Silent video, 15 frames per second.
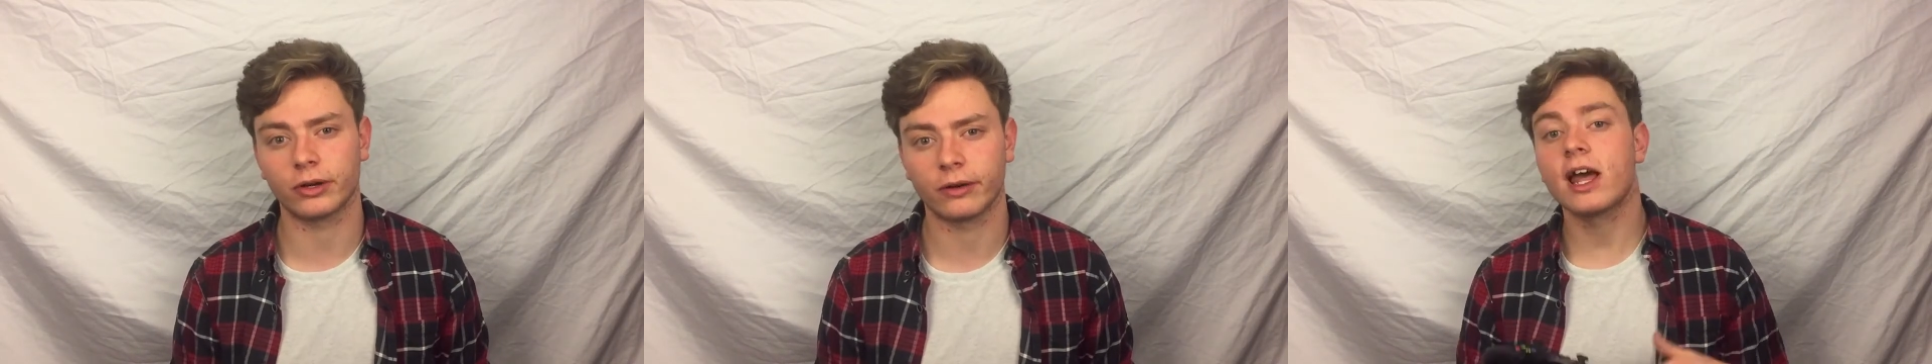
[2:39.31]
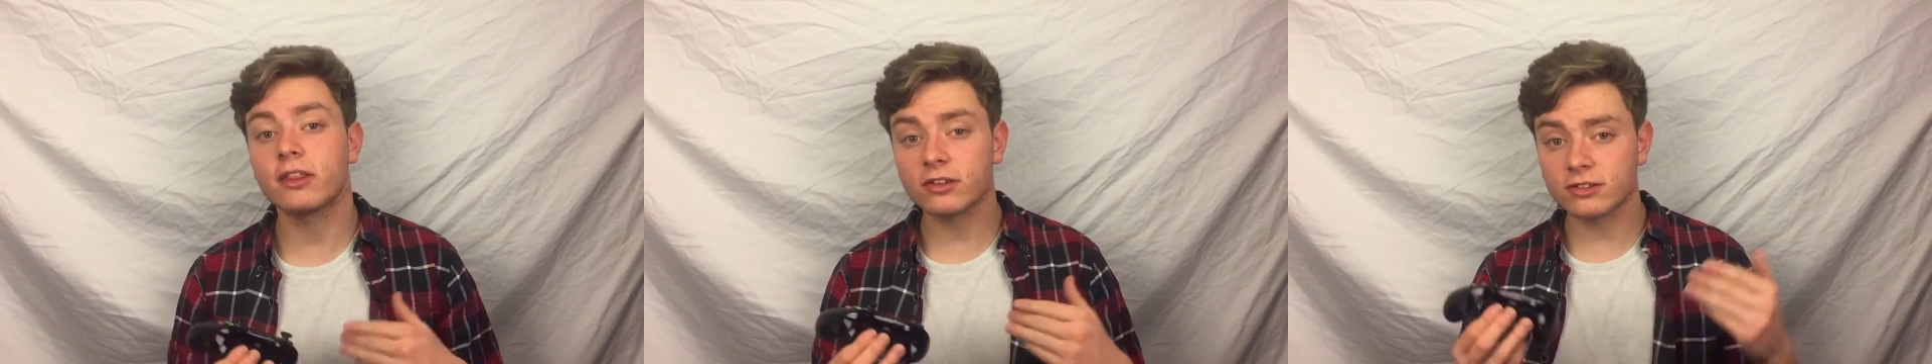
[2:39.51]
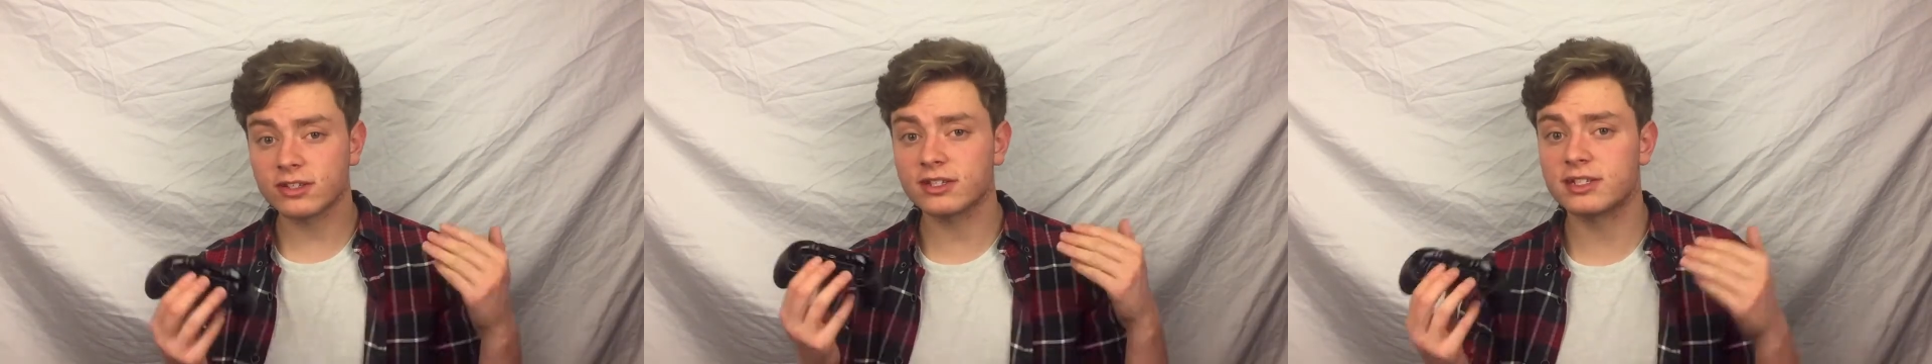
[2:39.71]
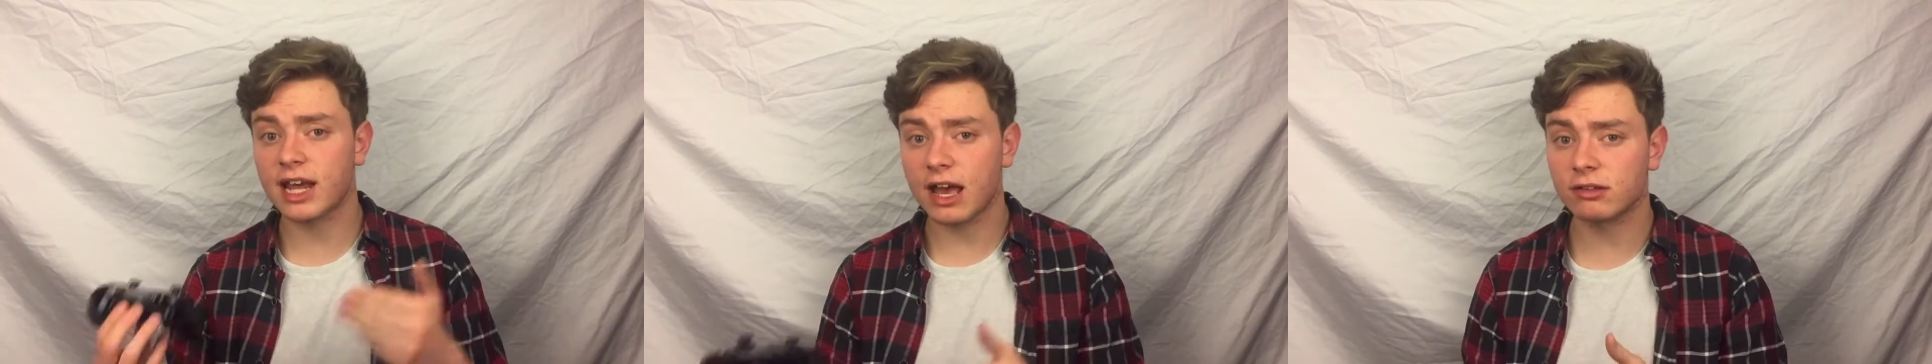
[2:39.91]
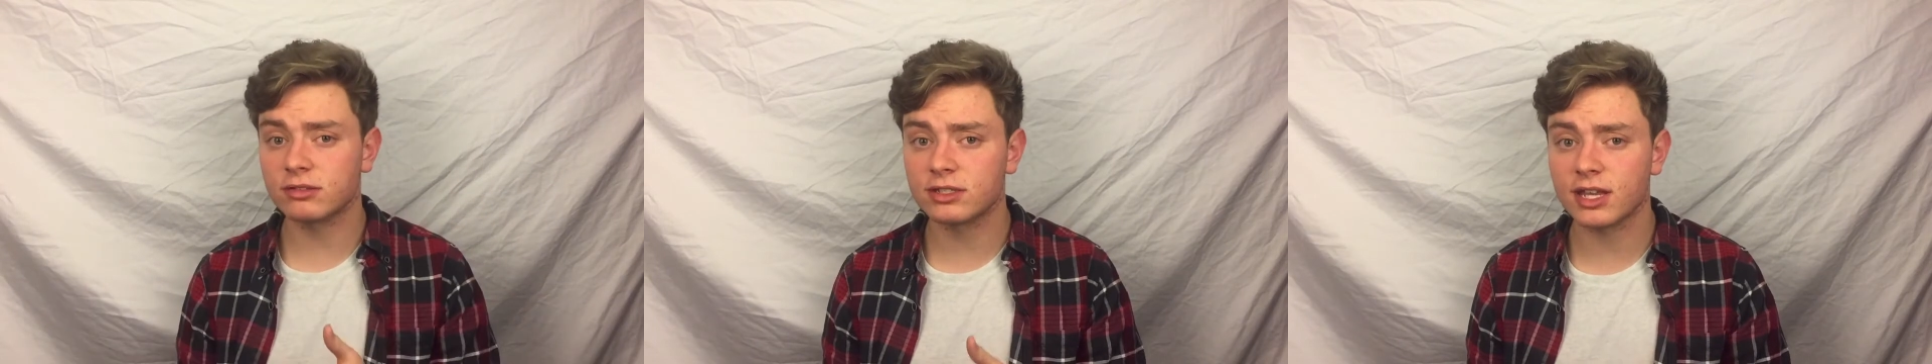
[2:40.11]
Now there's a
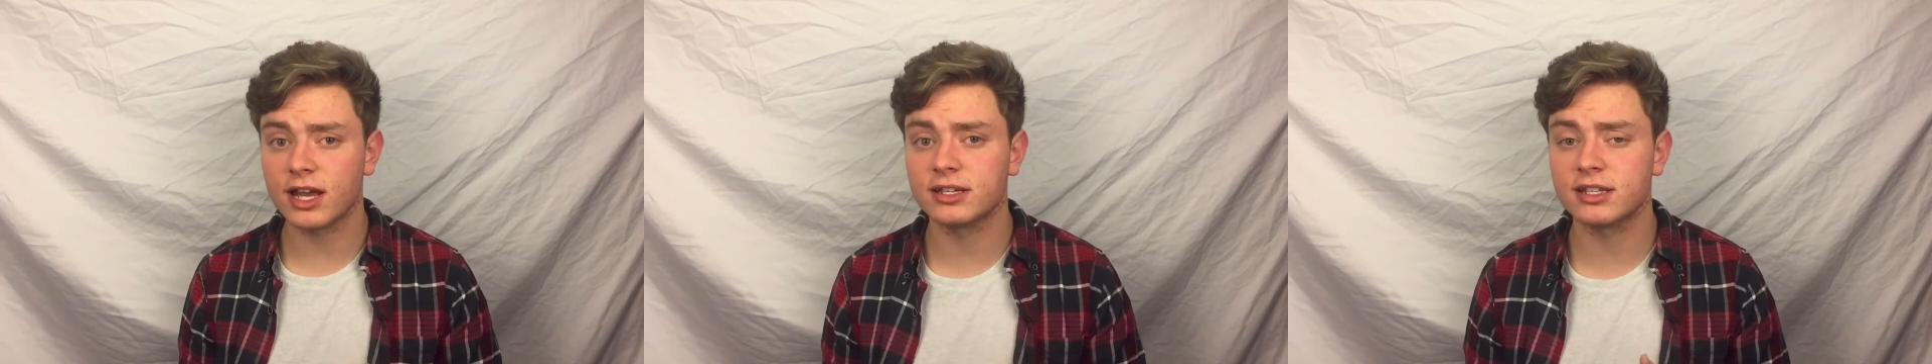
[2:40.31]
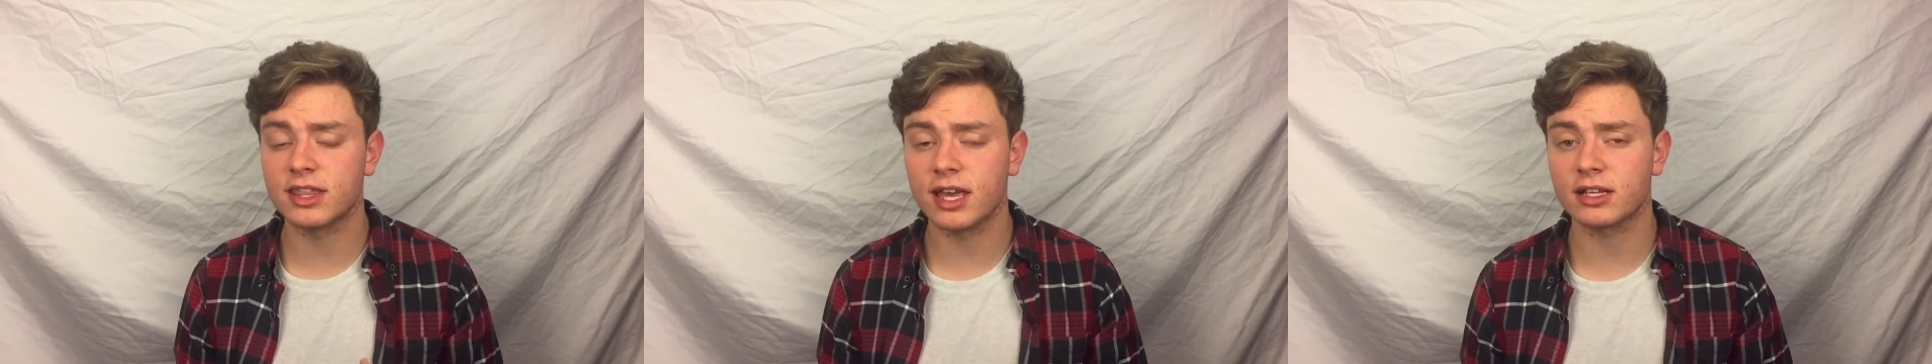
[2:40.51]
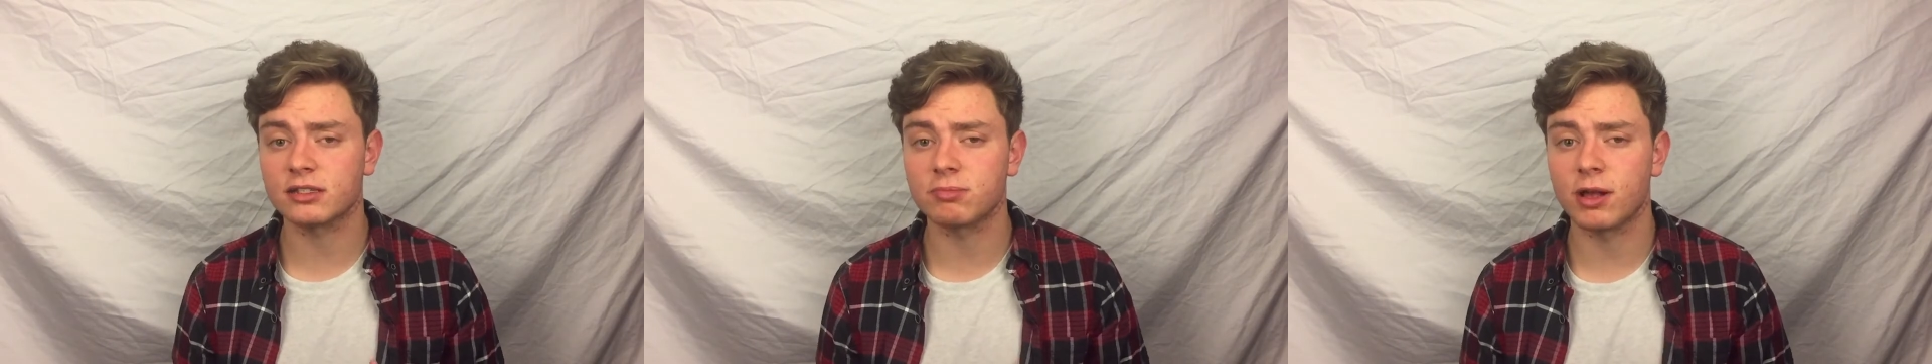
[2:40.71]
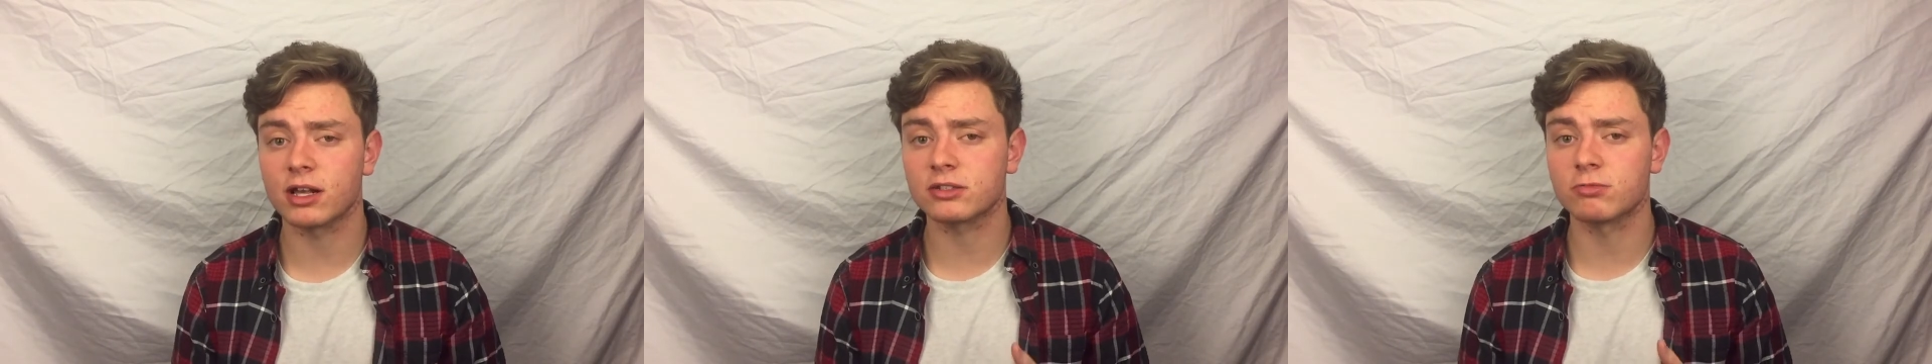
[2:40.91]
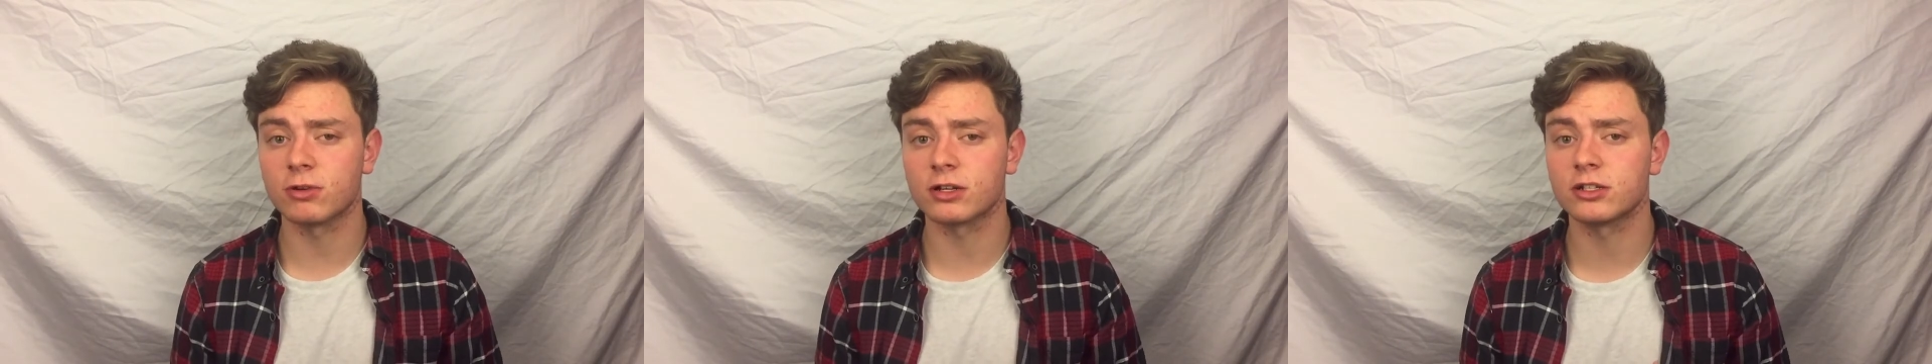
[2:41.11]
downside to the
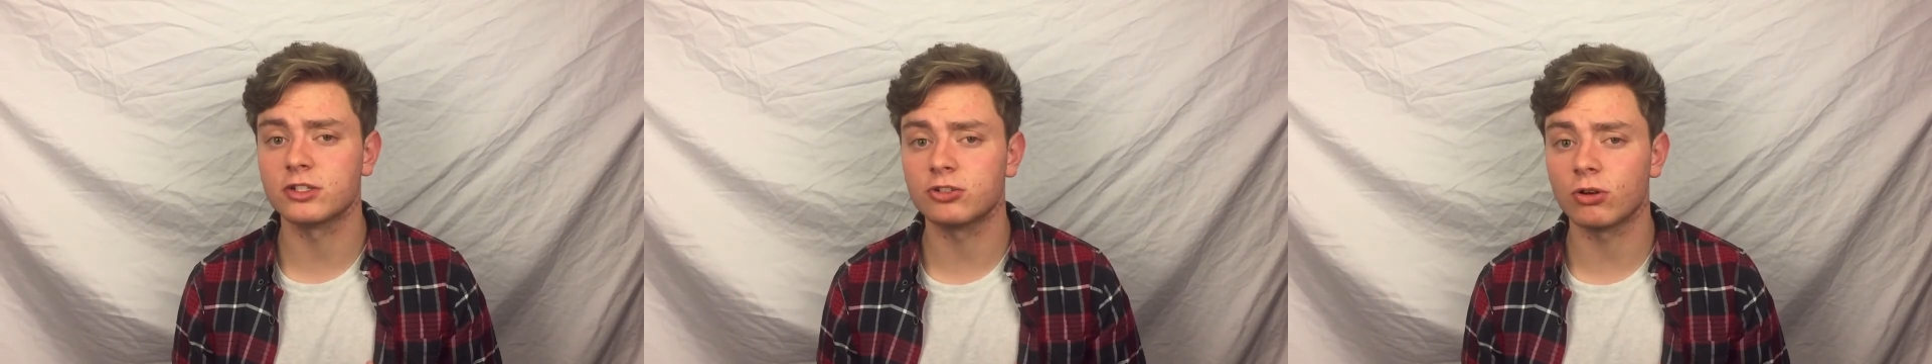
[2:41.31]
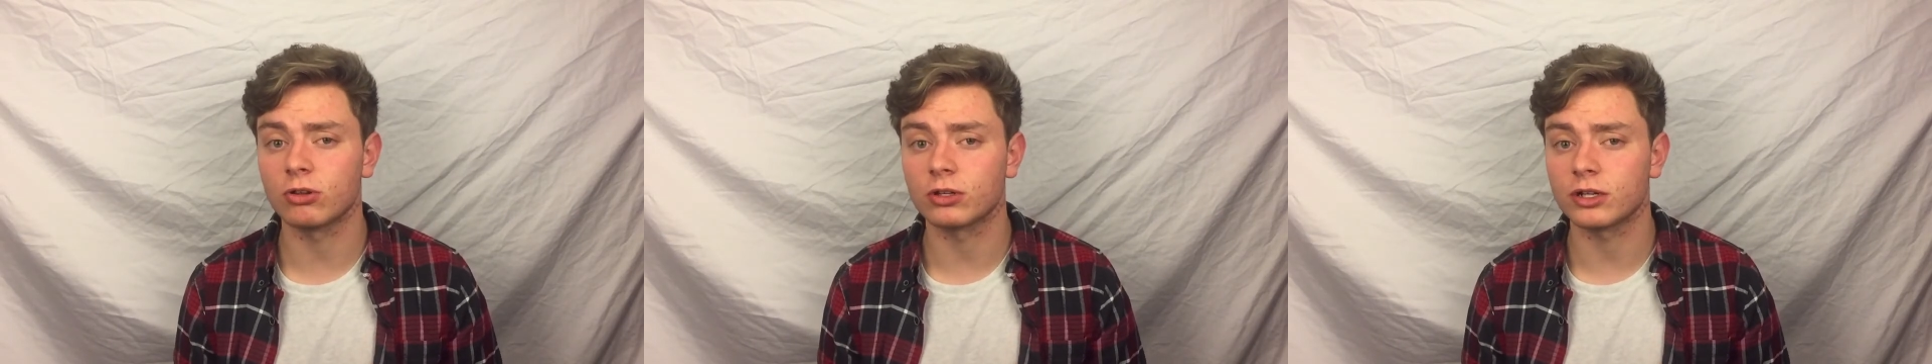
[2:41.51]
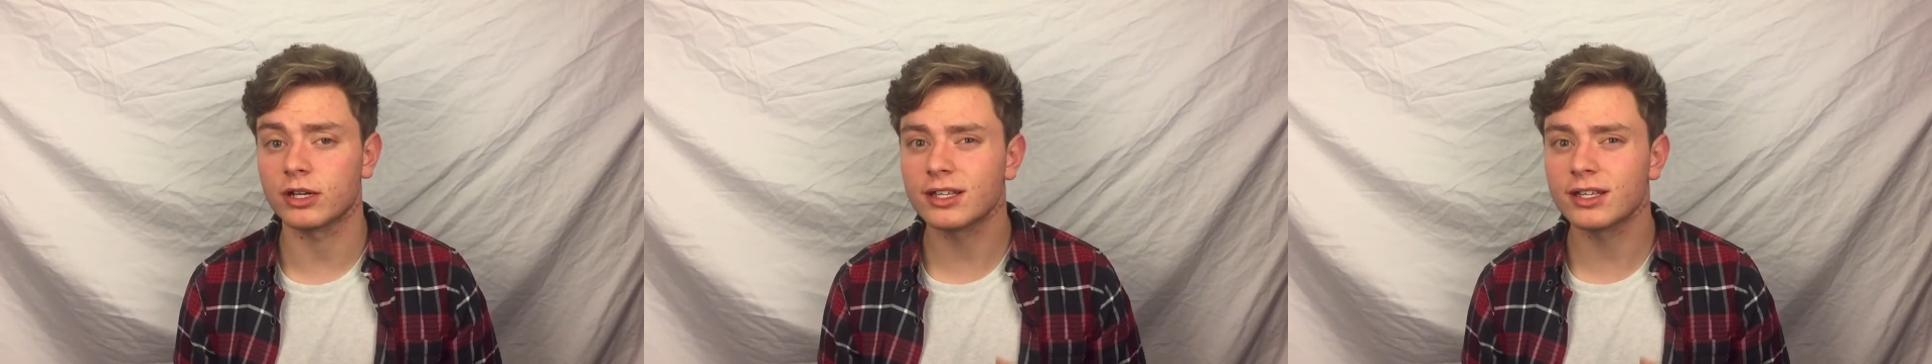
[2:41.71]
Xbox One controller.